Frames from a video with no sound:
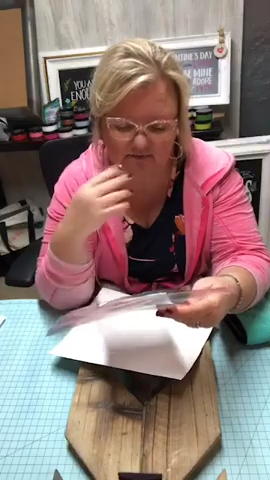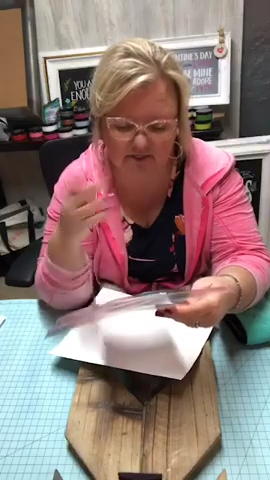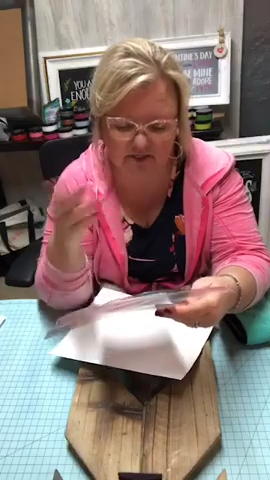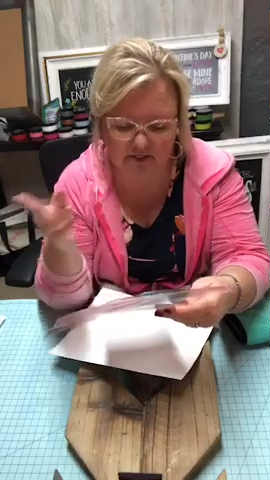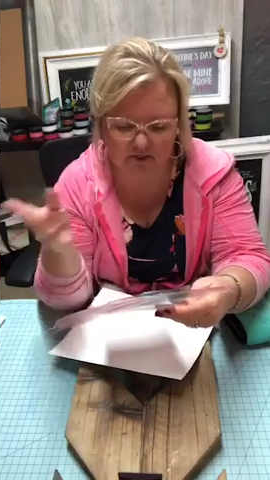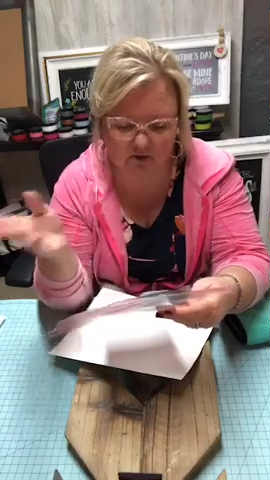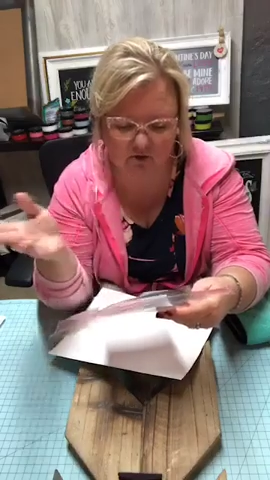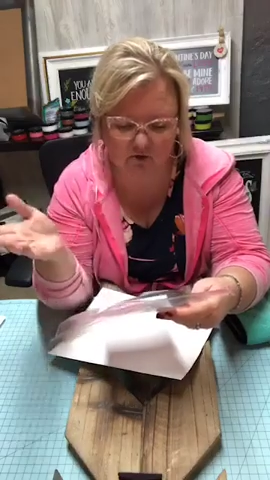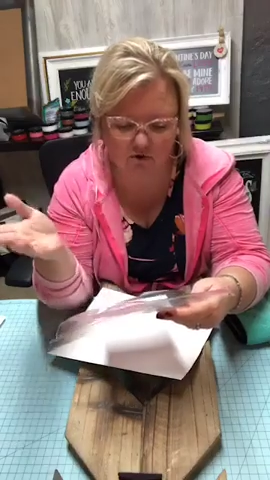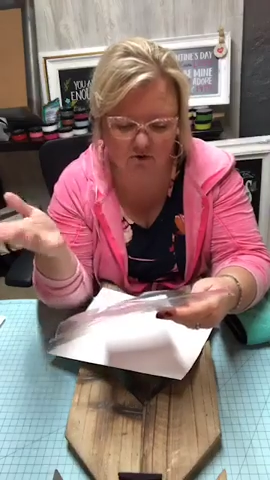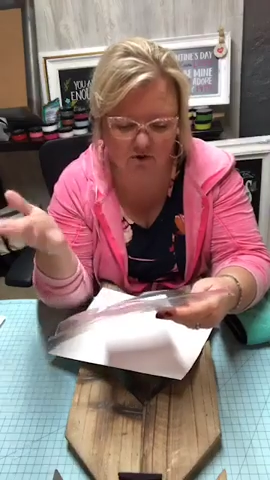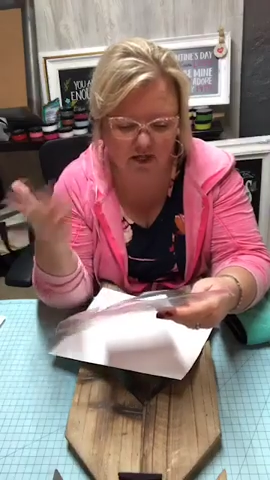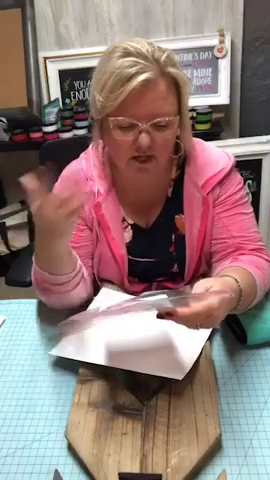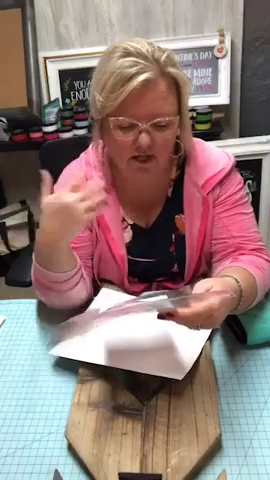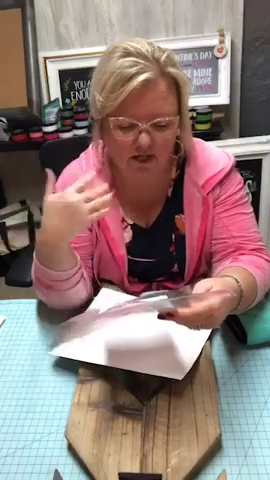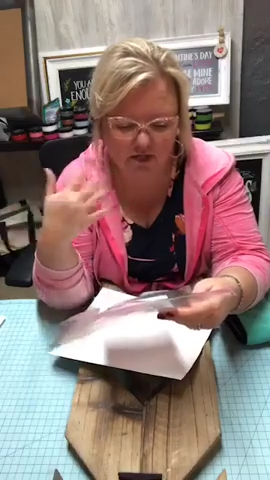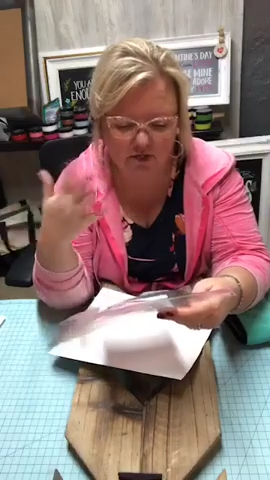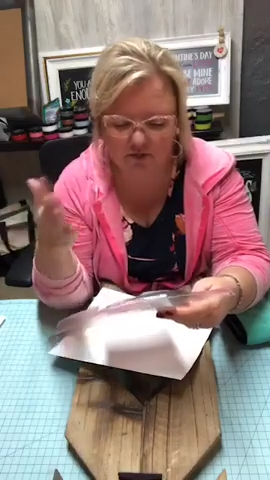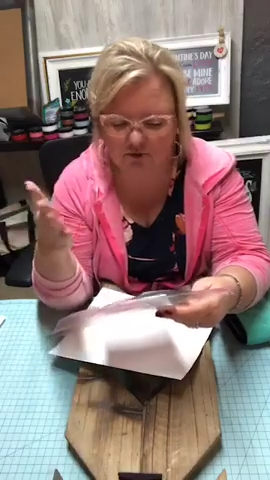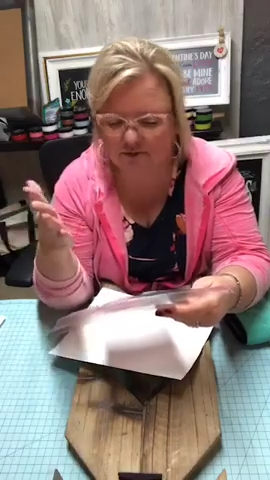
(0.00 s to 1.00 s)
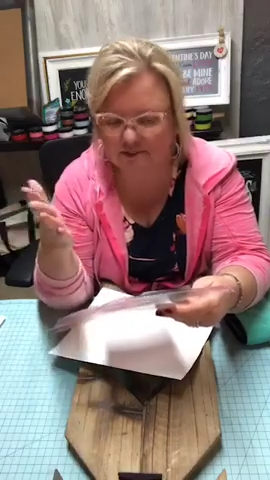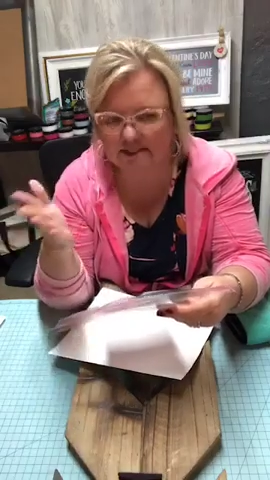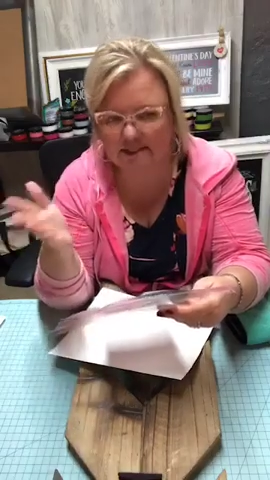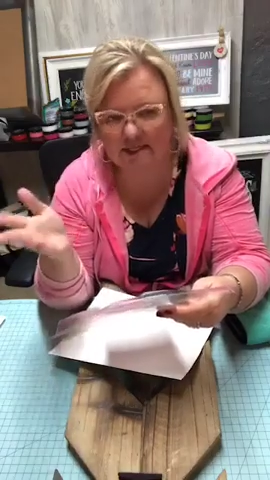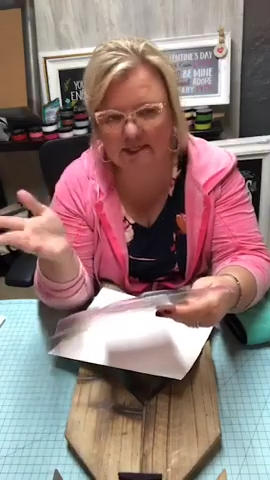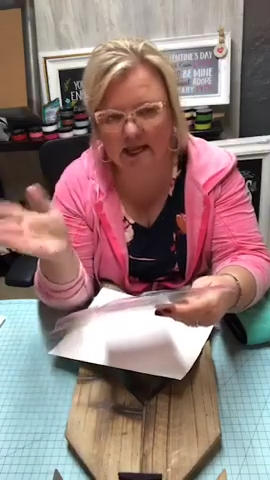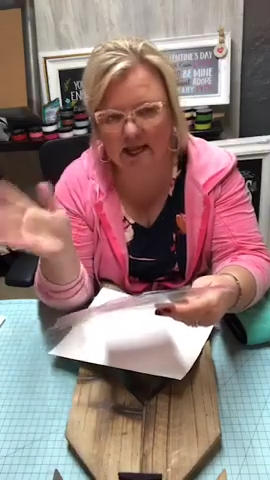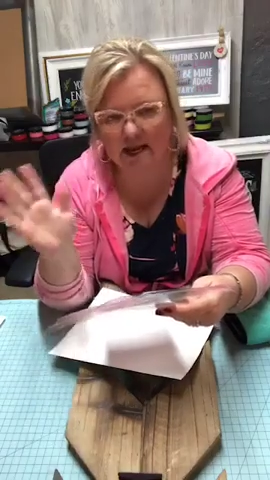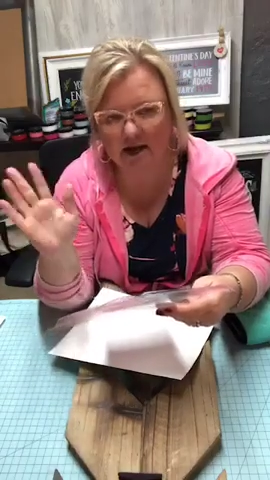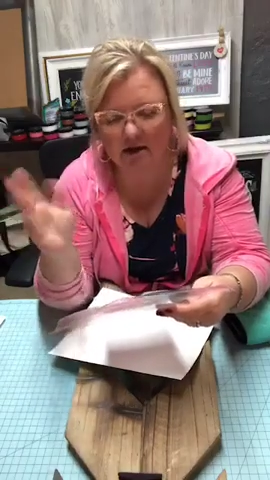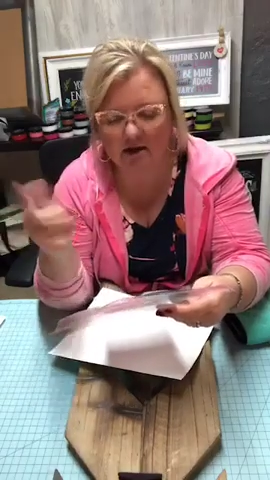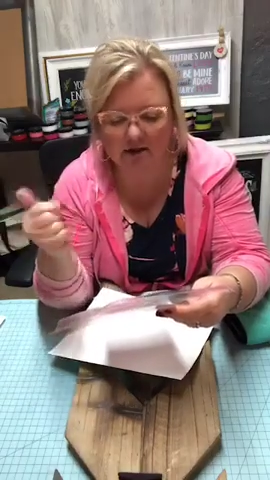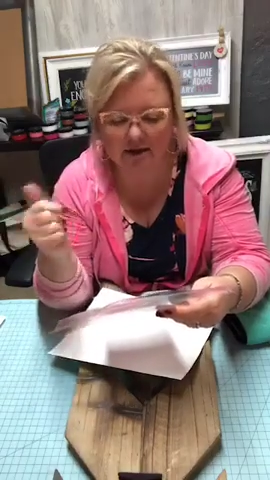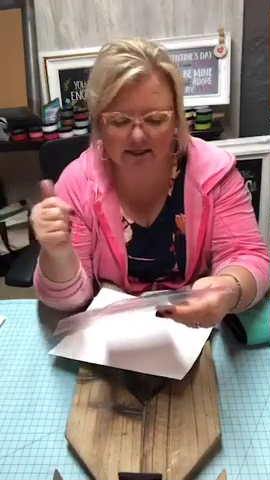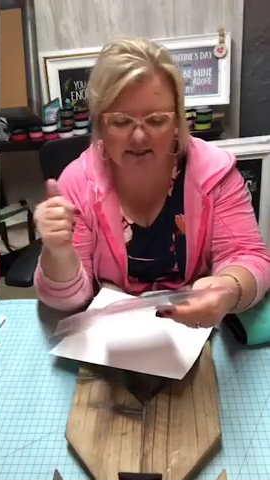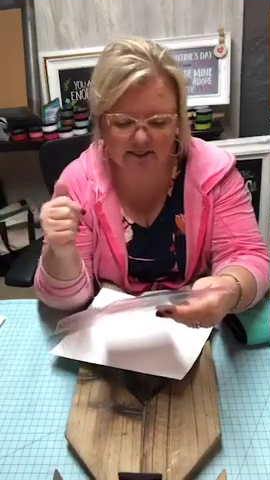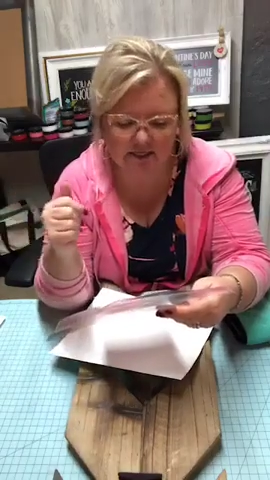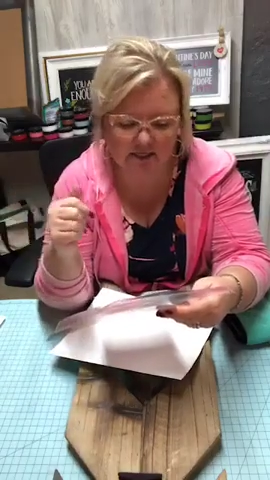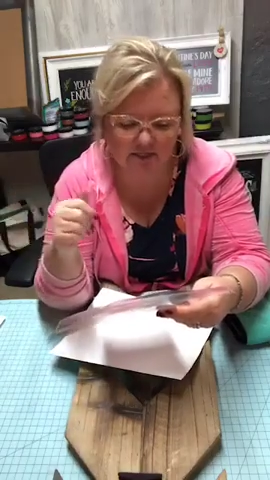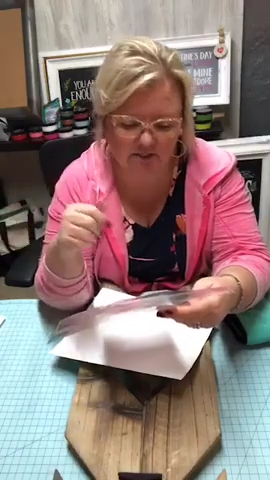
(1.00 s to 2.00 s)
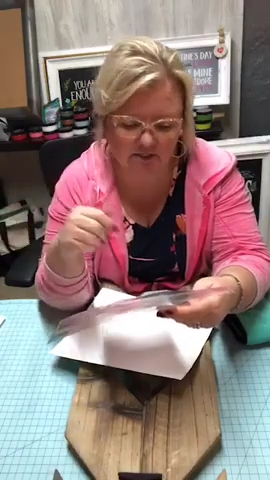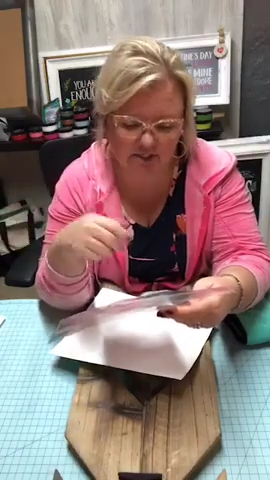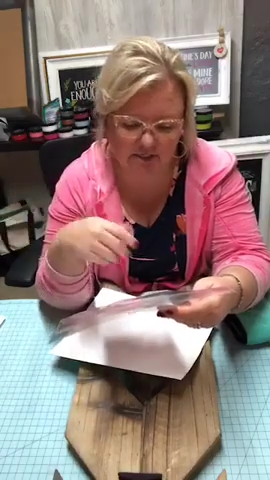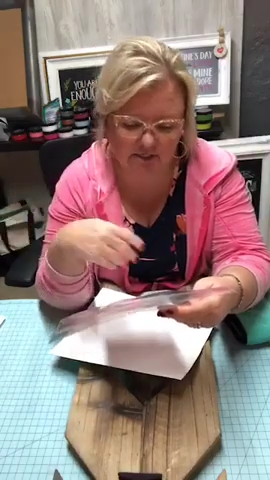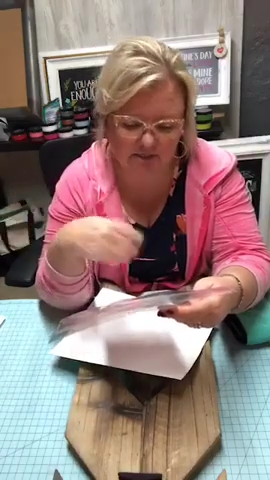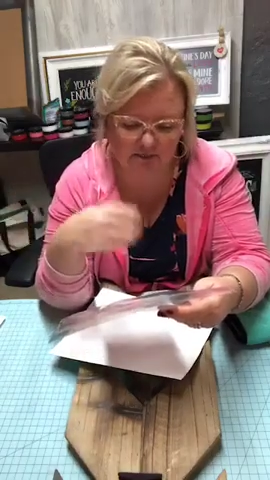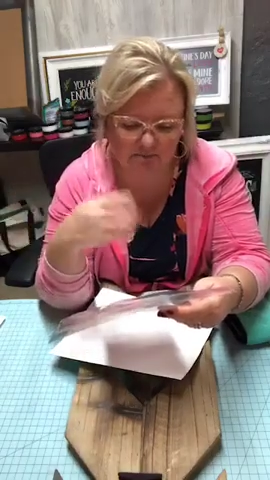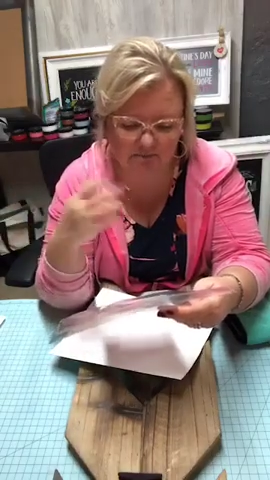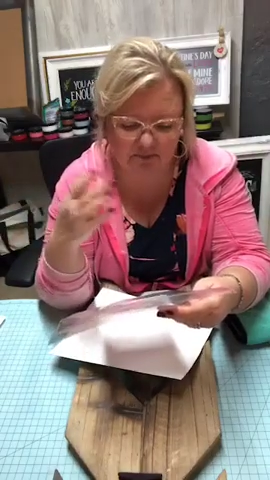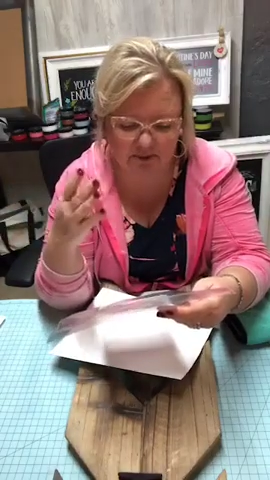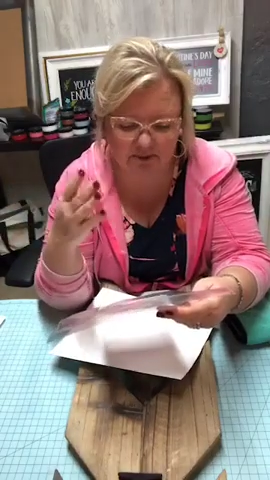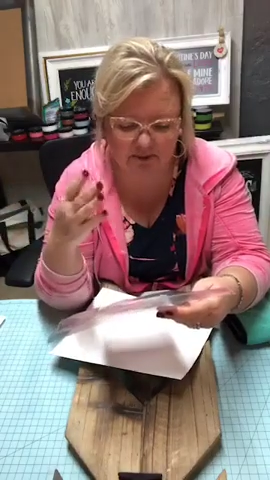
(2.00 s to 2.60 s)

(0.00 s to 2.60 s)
So use and care, it tells you to